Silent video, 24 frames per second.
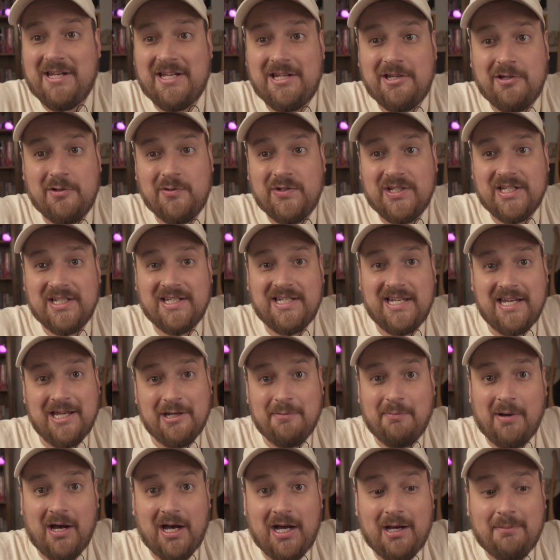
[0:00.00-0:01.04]
uses
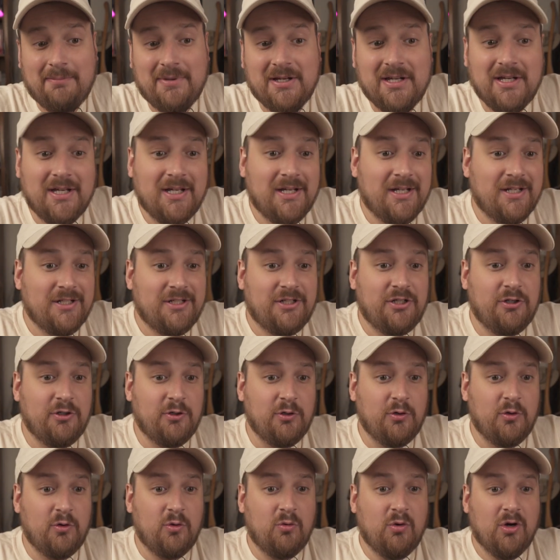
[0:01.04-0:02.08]
hip-hop
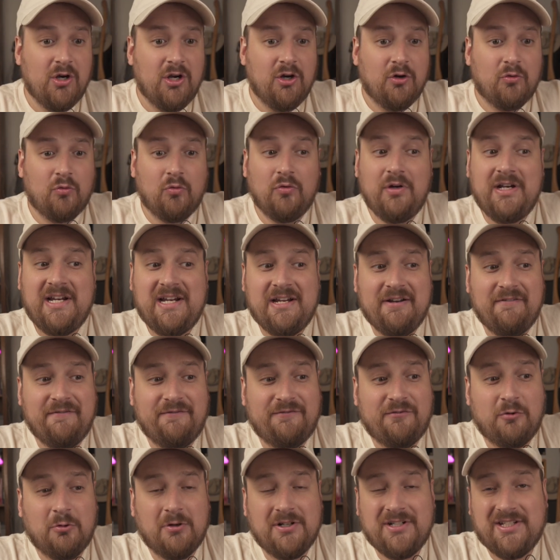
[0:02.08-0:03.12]
to
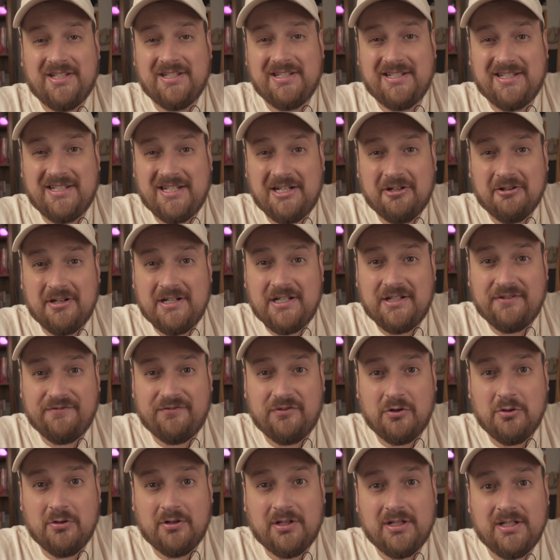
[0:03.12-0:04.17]
reinforce the series'
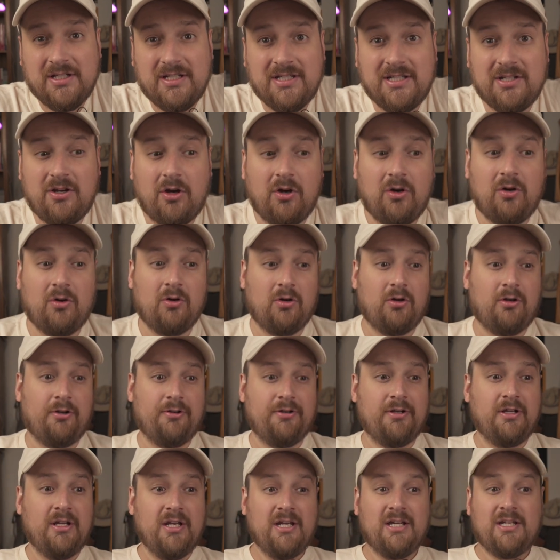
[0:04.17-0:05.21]
focus
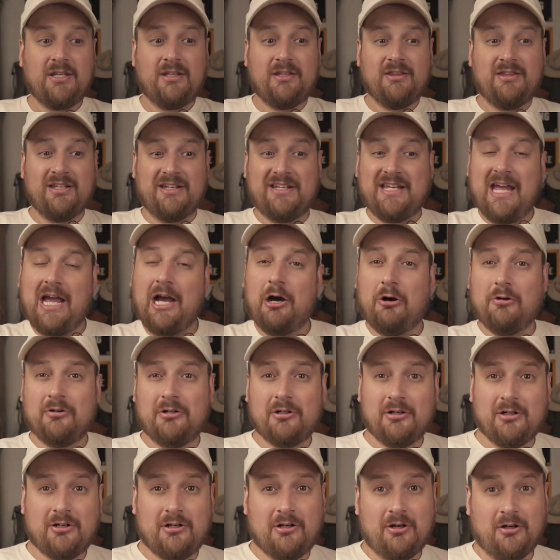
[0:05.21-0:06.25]
on the
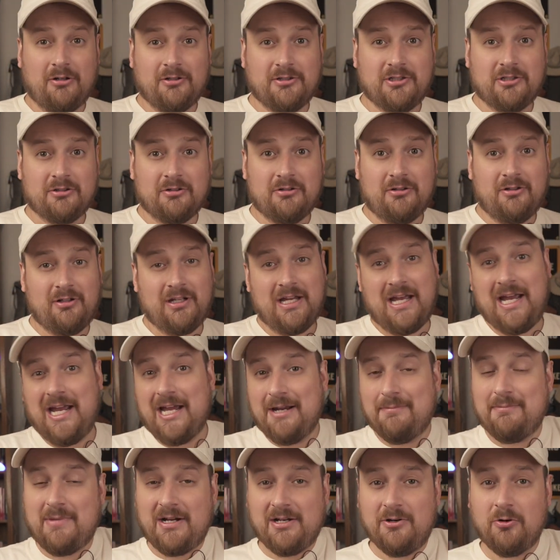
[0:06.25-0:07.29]
countercultural
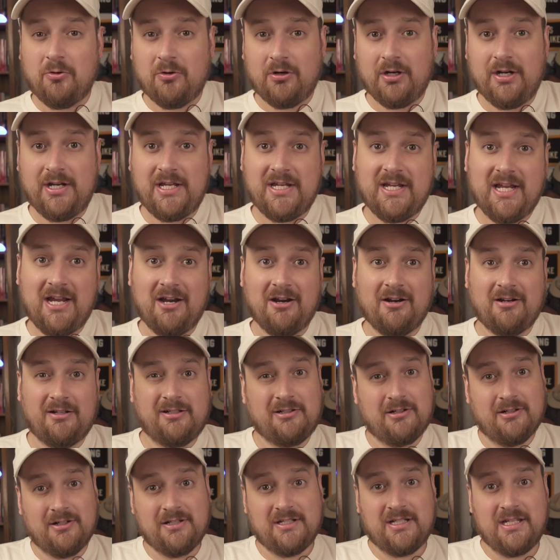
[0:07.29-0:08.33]
and minority
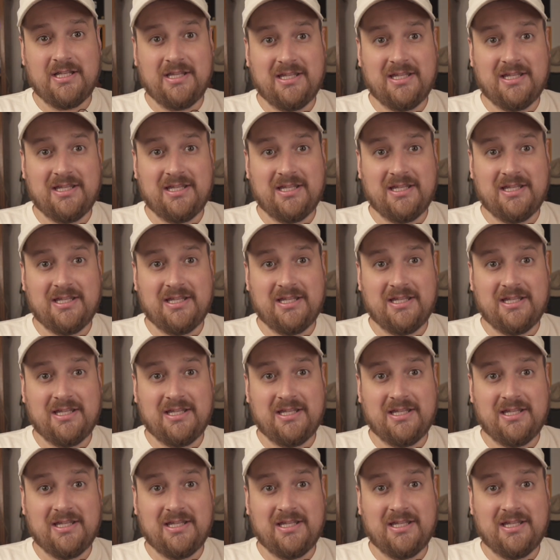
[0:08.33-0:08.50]
characters and